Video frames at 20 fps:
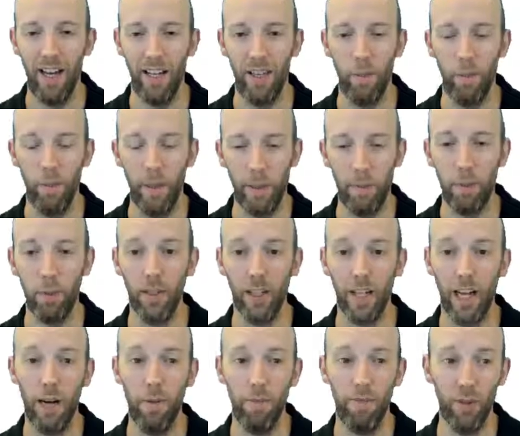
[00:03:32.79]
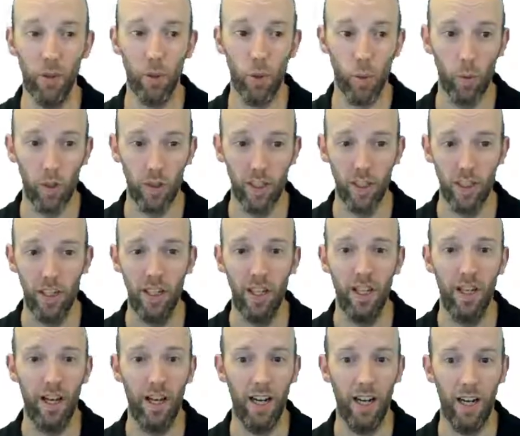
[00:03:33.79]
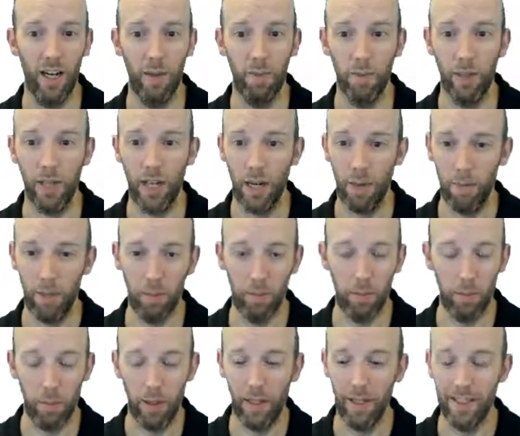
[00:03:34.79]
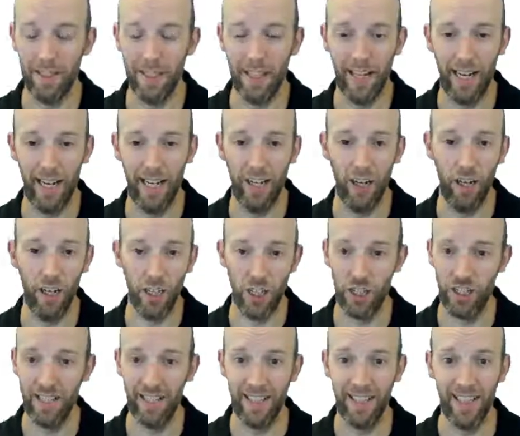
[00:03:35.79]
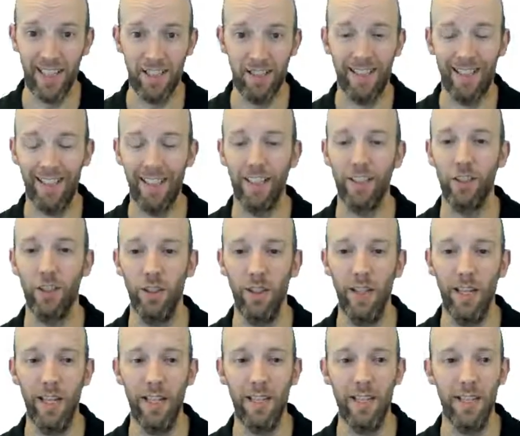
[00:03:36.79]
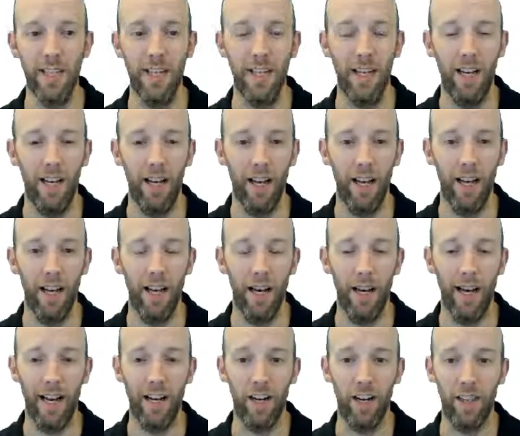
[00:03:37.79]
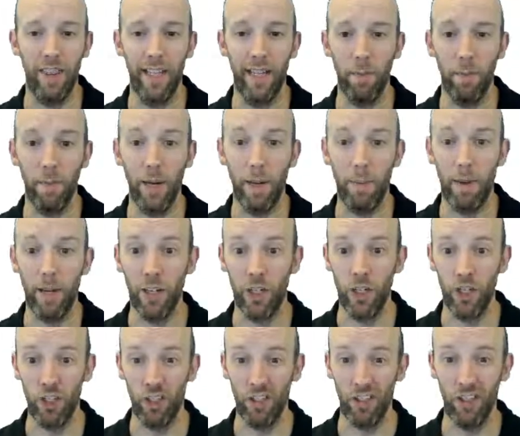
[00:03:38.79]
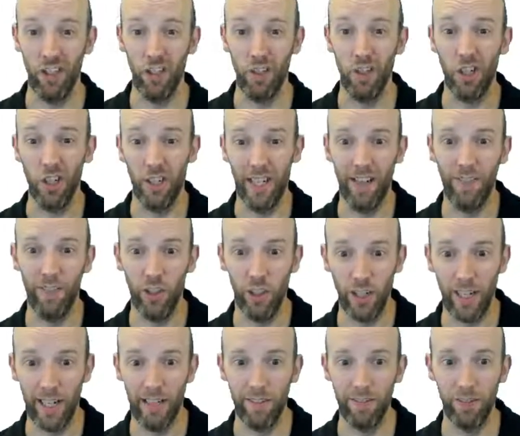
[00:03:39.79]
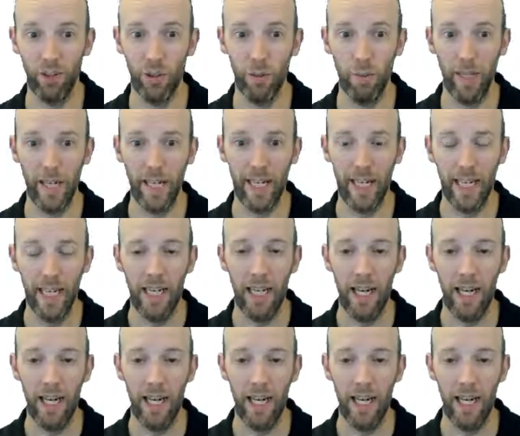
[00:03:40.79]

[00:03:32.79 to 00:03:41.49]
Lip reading: The people that come forward come up and say, I just did this, I clicked on this, and I think maybe I shouldn't do. Can you have a look at it for me?